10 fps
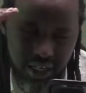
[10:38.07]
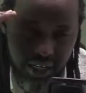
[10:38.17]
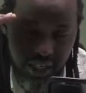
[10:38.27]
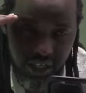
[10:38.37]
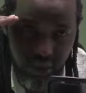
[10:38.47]

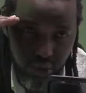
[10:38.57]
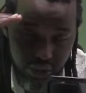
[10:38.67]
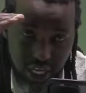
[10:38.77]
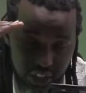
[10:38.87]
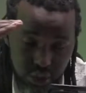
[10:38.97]
to start
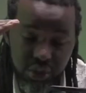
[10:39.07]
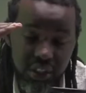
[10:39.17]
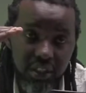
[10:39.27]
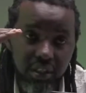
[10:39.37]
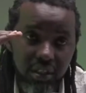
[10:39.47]
shooting,
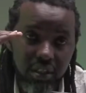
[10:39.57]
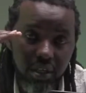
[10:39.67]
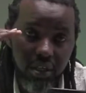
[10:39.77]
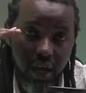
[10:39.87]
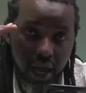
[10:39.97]

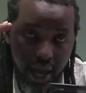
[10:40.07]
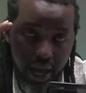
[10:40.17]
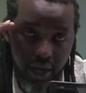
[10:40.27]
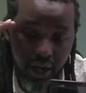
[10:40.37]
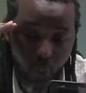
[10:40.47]
and
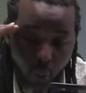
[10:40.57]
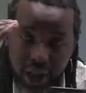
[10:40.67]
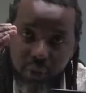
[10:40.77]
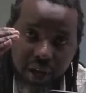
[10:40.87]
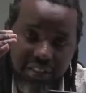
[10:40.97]
where do I
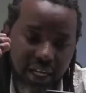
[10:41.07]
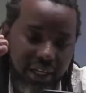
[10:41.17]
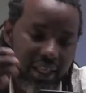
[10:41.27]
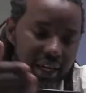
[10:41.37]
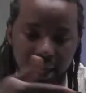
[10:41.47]
start? Then
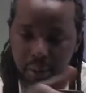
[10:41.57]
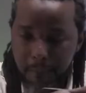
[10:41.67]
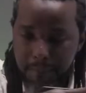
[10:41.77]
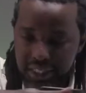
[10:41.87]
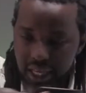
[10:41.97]

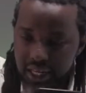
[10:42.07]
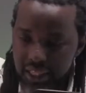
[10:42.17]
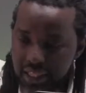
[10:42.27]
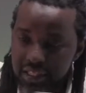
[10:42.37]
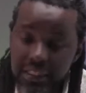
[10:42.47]
basically this
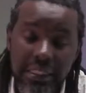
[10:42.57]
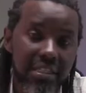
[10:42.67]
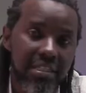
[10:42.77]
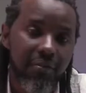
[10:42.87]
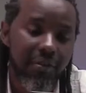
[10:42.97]
is the
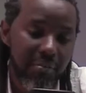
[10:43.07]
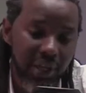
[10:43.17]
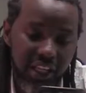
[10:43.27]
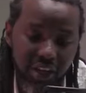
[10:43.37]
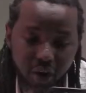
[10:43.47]
family
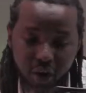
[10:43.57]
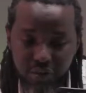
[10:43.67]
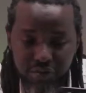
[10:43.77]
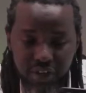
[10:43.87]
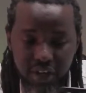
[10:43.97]
of
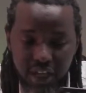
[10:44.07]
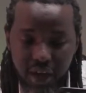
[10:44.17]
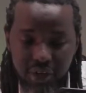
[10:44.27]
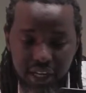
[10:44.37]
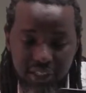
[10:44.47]
cameras
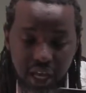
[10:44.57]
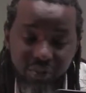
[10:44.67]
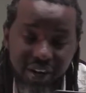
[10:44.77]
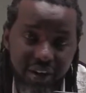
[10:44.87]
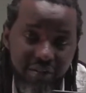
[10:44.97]
I would
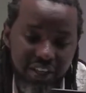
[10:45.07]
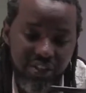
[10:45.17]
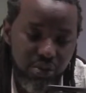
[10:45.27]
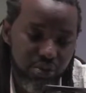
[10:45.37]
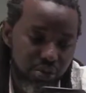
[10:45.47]
advise you
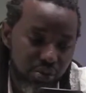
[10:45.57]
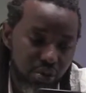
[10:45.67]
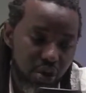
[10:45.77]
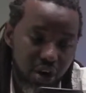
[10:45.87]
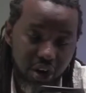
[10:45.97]
to
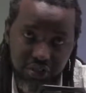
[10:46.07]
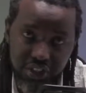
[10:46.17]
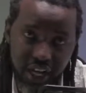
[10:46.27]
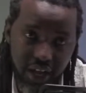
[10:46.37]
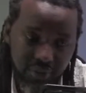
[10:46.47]
consider.
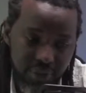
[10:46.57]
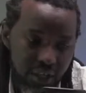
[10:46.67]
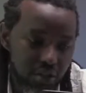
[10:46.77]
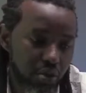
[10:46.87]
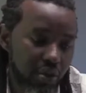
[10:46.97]
So we
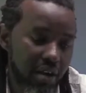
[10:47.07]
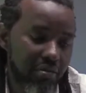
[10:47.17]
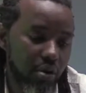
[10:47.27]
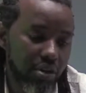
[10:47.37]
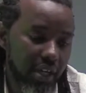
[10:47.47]
have got
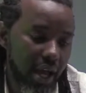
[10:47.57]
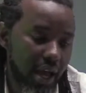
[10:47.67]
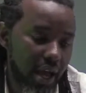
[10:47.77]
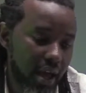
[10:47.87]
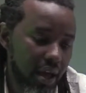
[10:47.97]
a
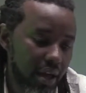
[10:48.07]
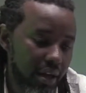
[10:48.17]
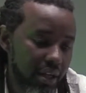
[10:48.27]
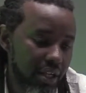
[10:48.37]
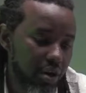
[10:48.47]

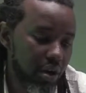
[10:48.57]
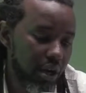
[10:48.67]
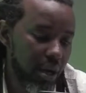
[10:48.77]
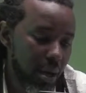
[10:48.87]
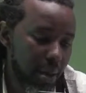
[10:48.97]
Nikon
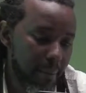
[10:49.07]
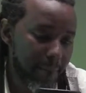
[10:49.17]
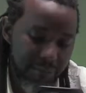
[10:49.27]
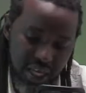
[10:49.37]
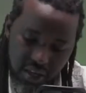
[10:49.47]

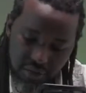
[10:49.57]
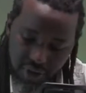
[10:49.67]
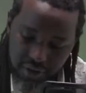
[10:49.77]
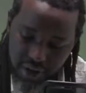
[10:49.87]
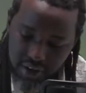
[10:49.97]

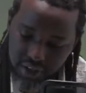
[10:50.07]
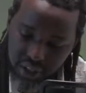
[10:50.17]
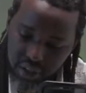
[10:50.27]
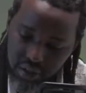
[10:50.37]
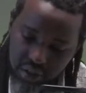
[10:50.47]
B500. Okay,
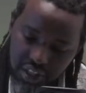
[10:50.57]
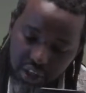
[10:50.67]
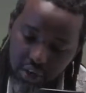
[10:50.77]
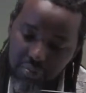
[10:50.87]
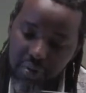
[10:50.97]
the Nikon
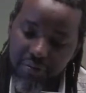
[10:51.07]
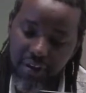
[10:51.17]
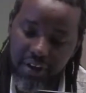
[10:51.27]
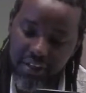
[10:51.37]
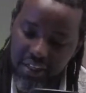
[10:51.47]
B500
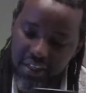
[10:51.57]
is